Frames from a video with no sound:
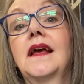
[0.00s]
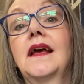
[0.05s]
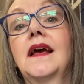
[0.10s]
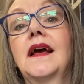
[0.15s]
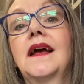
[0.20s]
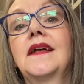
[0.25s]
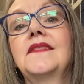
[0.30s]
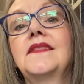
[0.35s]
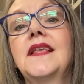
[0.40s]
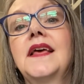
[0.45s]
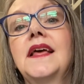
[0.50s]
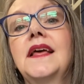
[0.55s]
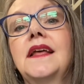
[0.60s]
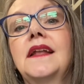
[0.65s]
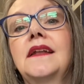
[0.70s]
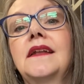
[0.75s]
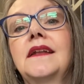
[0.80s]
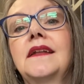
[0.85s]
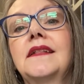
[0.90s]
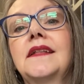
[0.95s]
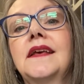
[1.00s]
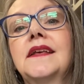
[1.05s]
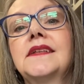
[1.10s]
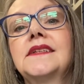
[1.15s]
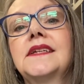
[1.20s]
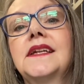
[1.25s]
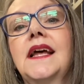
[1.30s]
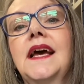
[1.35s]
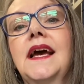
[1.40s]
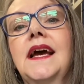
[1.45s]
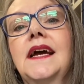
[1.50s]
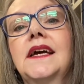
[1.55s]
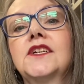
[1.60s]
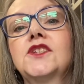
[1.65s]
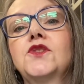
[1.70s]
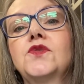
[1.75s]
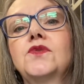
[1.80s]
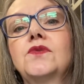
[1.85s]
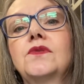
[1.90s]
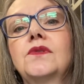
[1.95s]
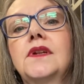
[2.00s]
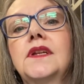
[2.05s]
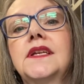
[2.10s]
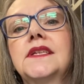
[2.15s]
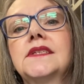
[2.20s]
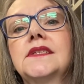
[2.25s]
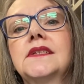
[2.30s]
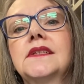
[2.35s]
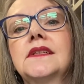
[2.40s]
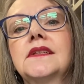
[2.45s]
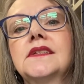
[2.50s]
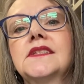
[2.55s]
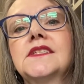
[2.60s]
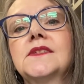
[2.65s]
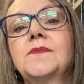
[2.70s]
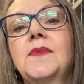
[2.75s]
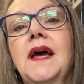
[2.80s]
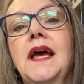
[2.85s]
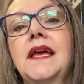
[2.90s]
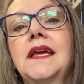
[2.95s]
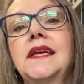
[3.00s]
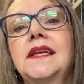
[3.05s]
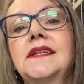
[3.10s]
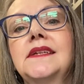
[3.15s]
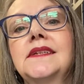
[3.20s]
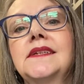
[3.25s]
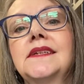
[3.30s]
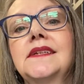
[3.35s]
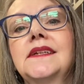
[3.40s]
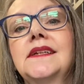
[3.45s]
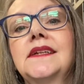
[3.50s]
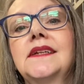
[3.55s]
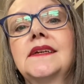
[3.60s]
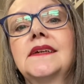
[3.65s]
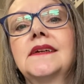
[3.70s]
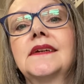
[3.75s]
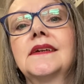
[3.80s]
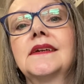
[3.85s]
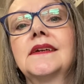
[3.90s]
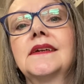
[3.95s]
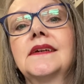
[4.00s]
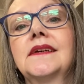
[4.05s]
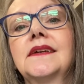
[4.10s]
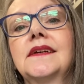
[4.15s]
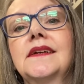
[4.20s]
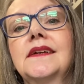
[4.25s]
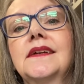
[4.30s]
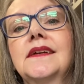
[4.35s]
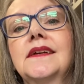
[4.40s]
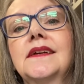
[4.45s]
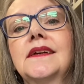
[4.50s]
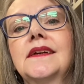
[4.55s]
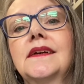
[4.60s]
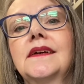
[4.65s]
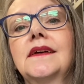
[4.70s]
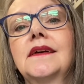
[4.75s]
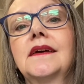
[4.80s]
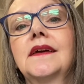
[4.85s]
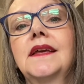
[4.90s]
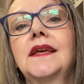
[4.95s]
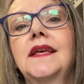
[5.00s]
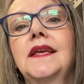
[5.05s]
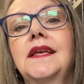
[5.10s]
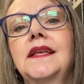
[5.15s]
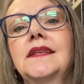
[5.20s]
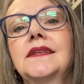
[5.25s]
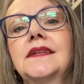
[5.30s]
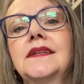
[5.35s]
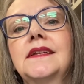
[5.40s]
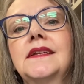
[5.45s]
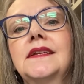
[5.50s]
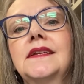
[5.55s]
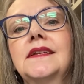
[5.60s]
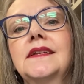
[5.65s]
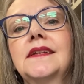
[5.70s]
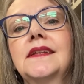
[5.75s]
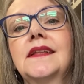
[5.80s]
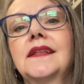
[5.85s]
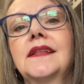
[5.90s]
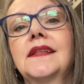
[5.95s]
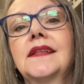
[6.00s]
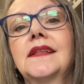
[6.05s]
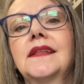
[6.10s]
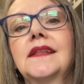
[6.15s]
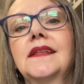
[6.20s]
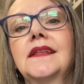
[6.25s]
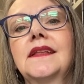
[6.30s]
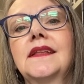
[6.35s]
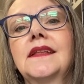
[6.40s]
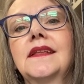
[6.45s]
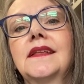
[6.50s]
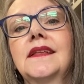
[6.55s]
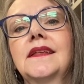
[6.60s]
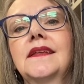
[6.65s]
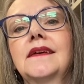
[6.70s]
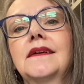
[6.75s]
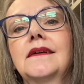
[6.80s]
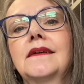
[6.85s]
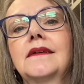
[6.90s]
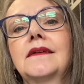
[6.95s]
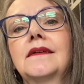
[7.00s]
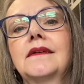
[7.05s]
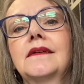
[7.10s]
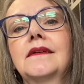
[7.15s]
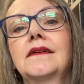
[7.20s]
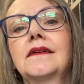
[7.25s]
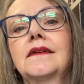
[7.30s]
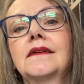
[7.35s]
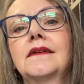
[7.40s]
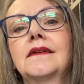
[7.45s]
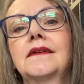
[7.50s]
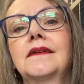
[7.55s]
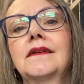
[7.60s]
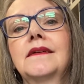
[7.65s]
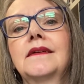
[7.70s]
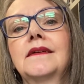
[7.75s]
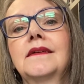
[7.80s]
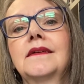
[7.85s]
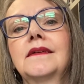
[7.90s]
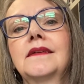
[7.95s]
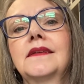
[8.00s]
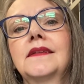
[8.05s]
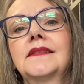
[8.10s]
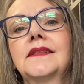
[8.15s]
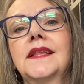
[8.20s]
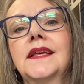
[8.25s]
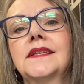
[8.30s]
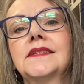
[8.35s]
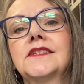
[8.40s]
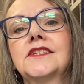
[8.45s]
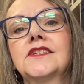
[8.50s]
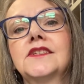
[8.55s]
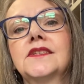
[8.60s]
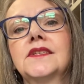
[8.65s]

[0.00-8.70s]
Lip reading: And then there's an actual little spade. Look, isn't, oh, that's just the